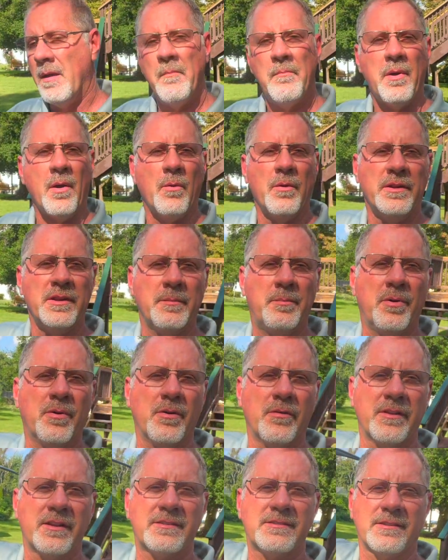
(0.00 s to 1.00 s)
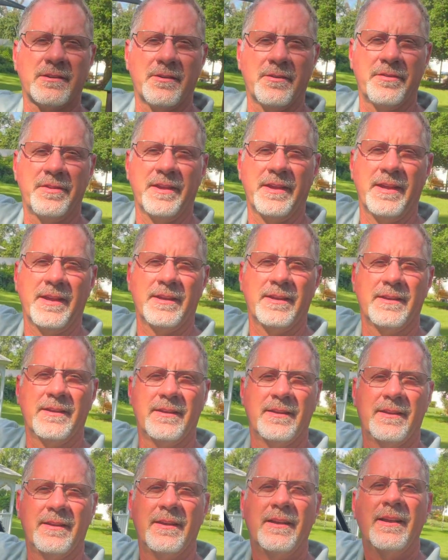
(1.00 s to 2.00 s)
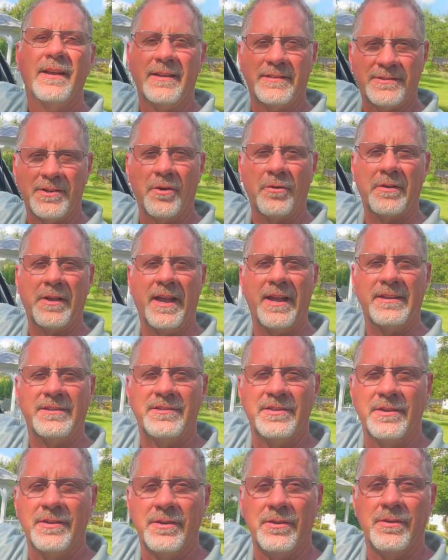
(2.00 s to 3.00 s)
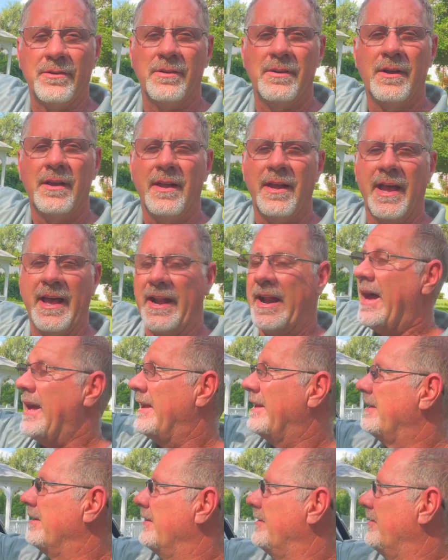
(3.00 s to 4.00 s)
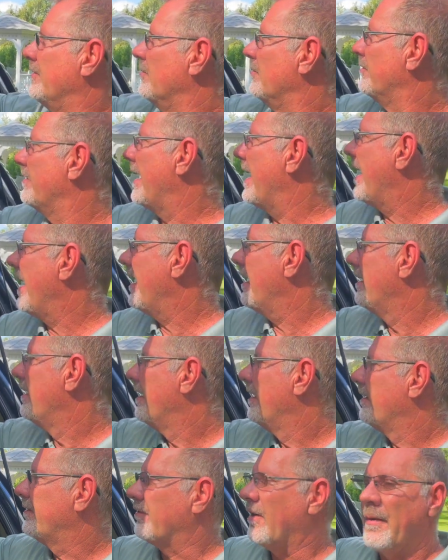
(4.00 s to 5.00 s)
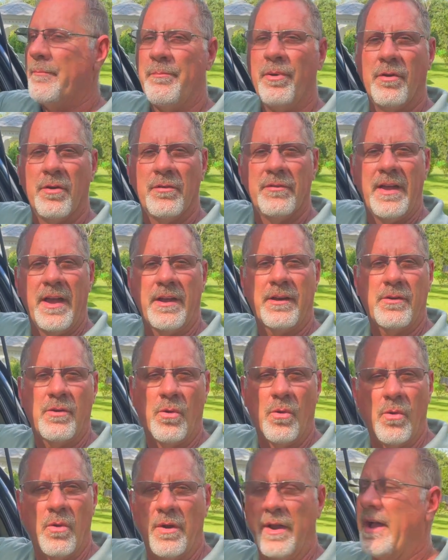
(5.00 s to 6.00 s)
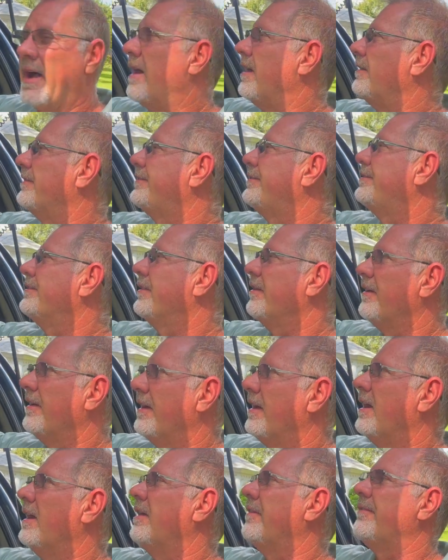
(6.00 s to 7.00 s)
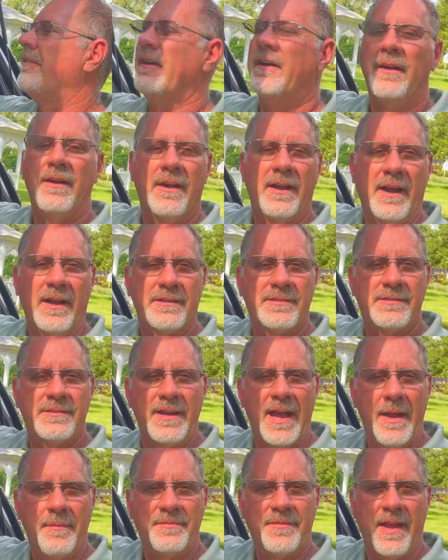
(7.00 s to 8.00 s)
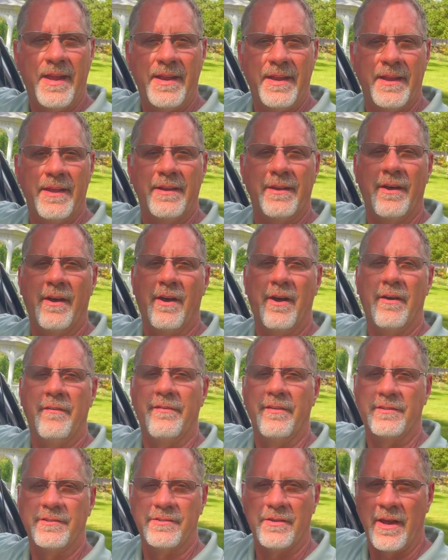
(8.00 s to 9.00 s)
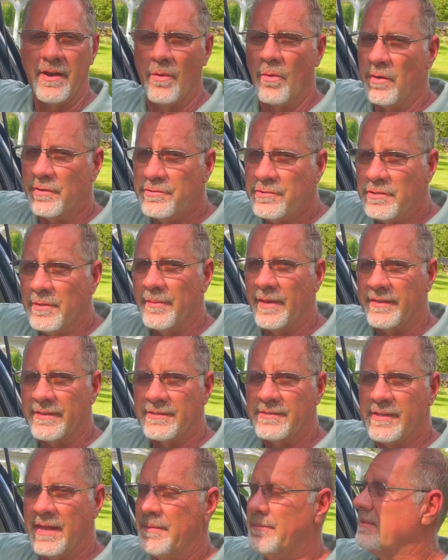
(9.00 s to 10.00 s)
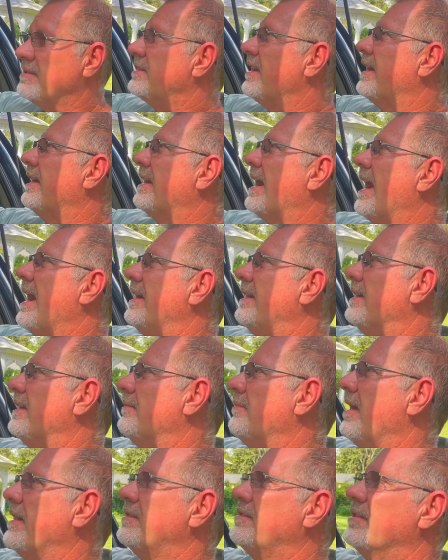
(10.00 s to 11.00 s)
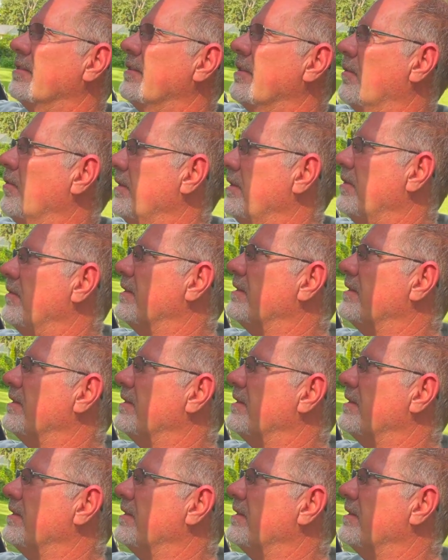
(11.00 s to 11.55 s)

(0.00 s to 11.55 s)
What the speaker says: but when you pull this little thing it's okay too. And I didn't do that, so I pulled that cord out and sure enough I snapped that end off. And so I don't want you to make the same mistake I did. Make sure that when you